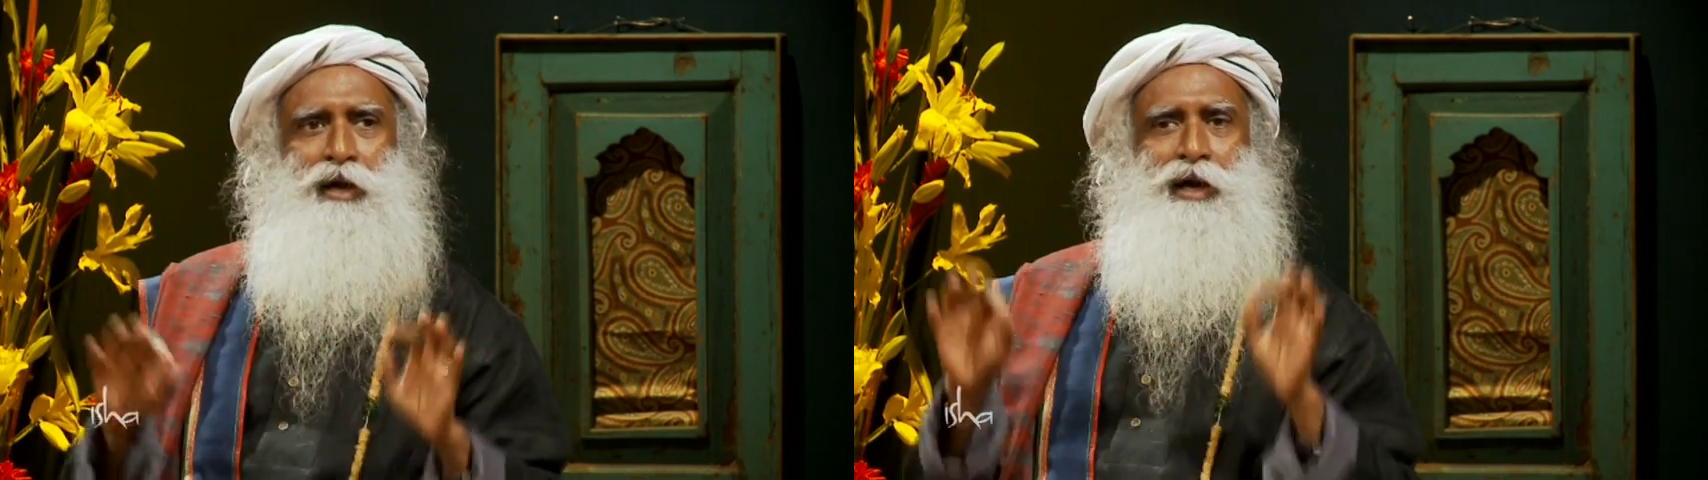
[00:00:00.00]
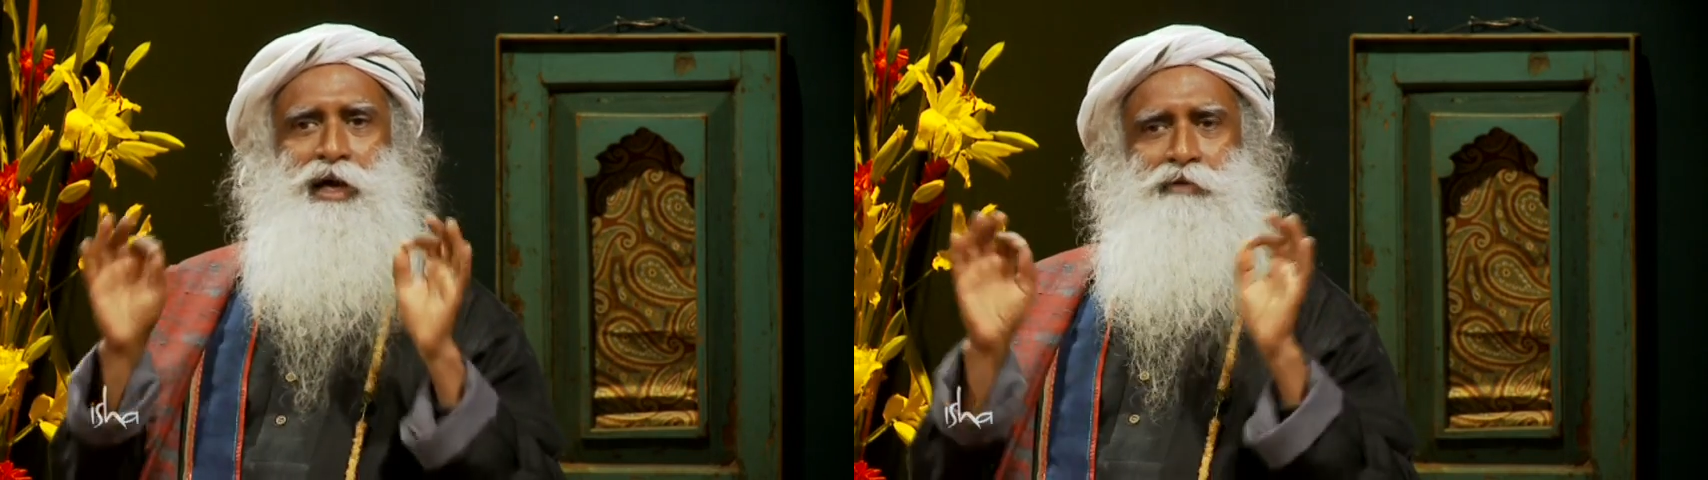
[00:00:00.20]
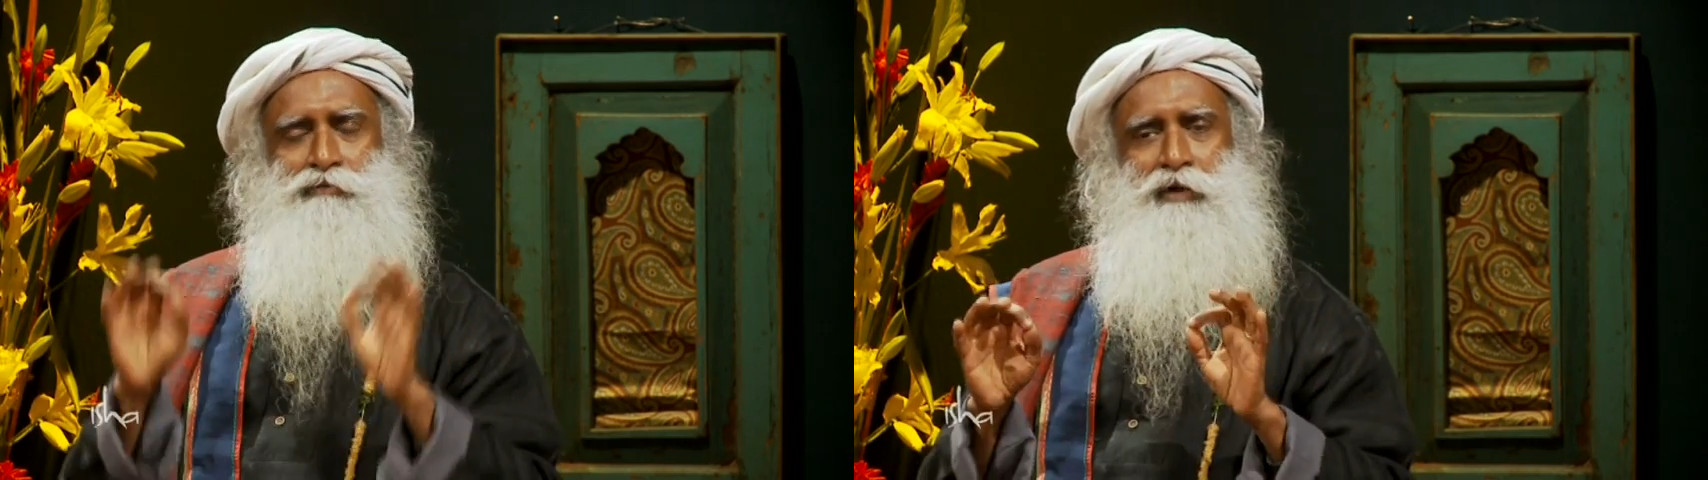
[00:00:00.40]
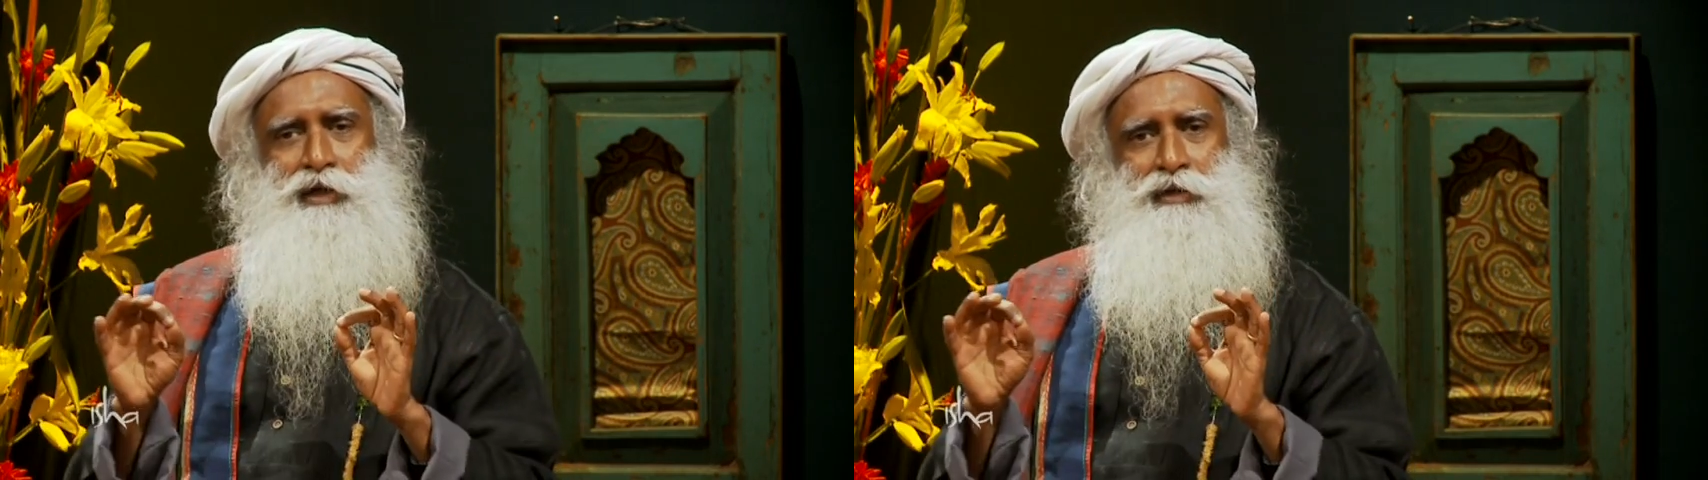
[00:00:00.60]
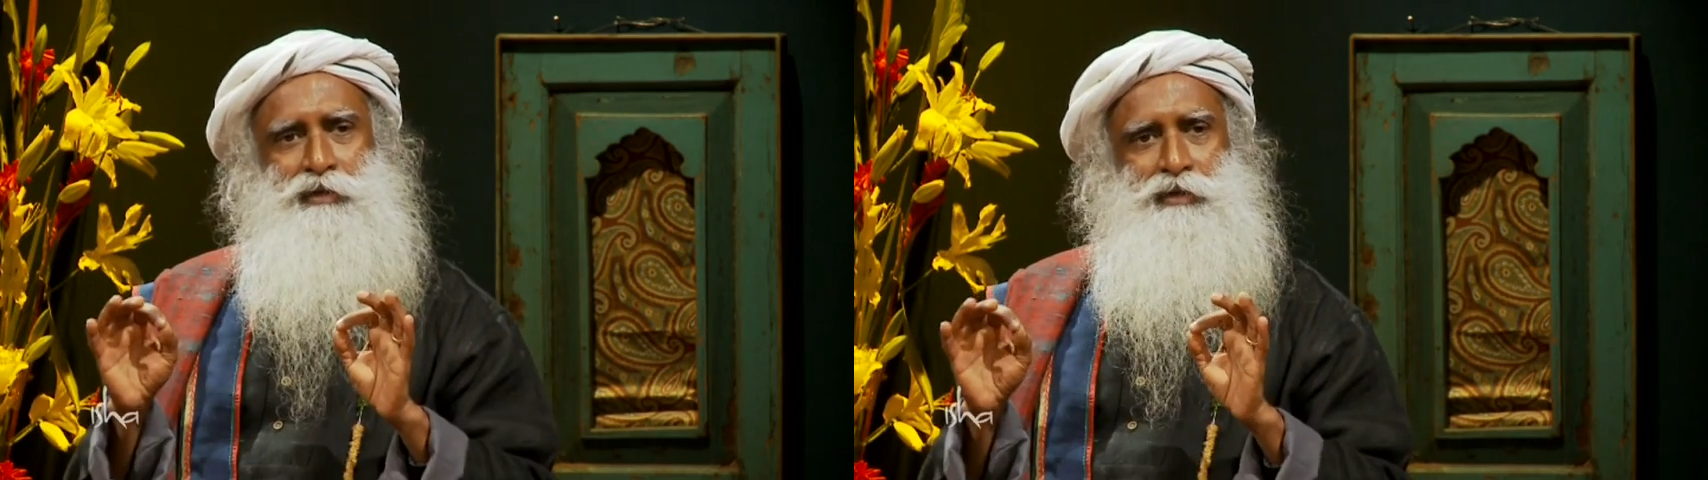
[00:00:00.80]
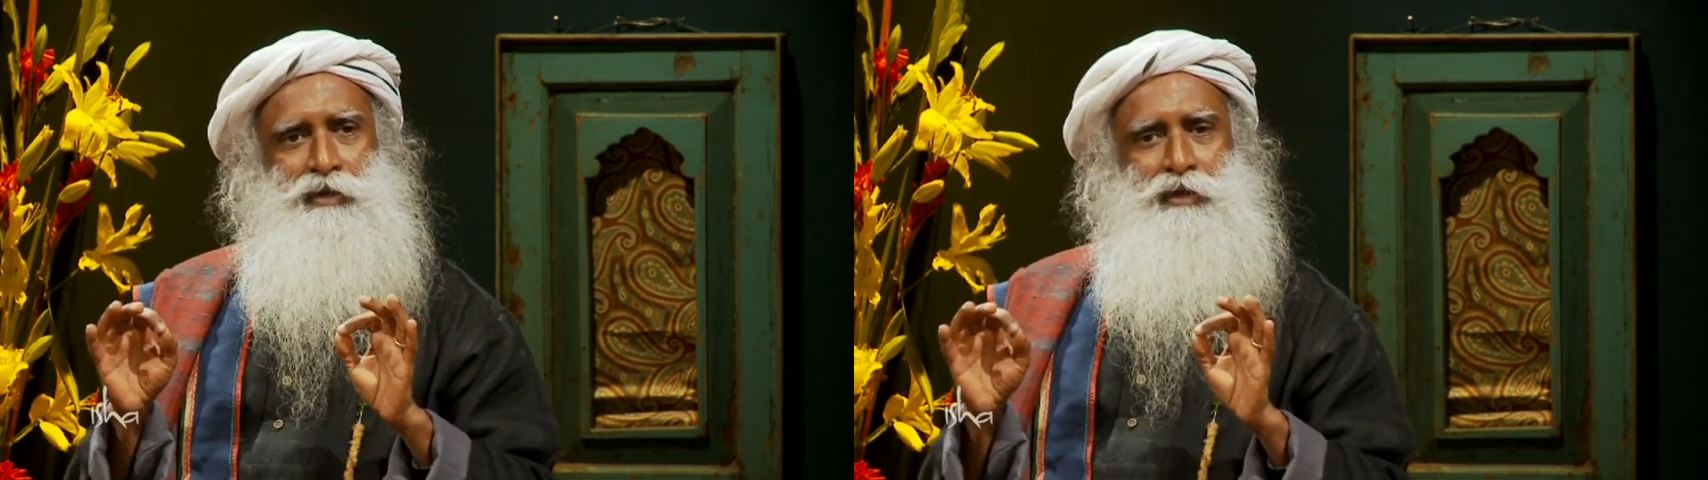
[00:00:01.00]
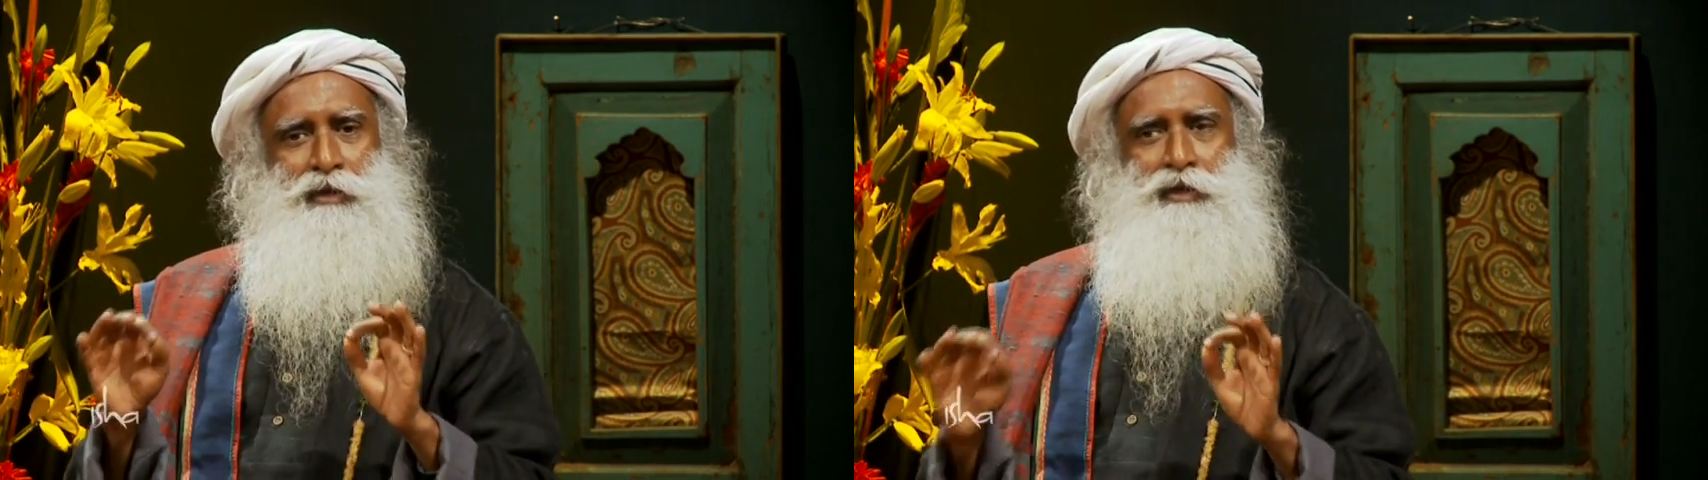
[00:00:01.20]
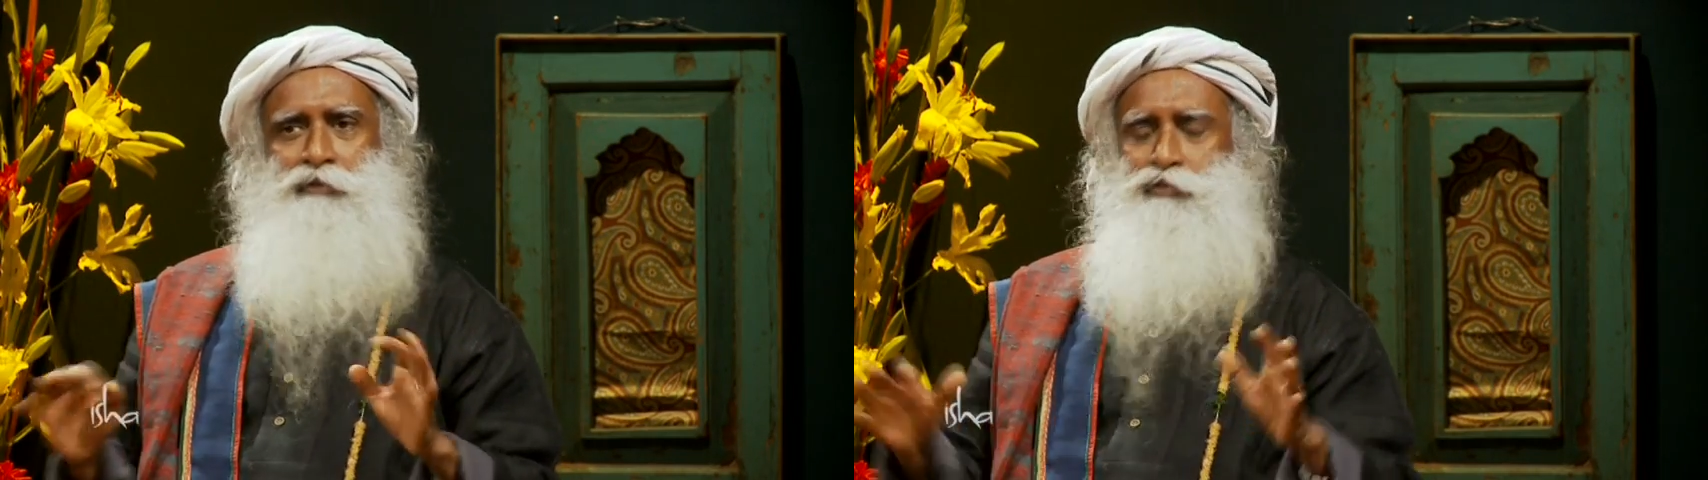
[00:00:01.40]
I find
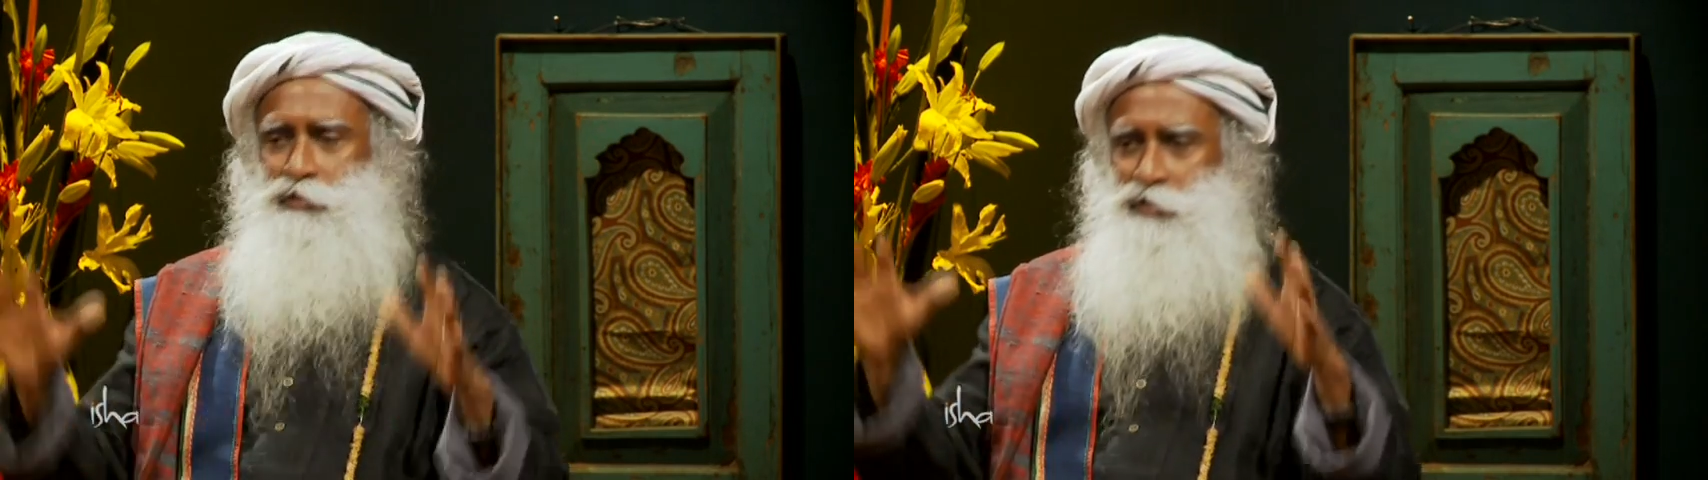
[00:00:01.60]
if you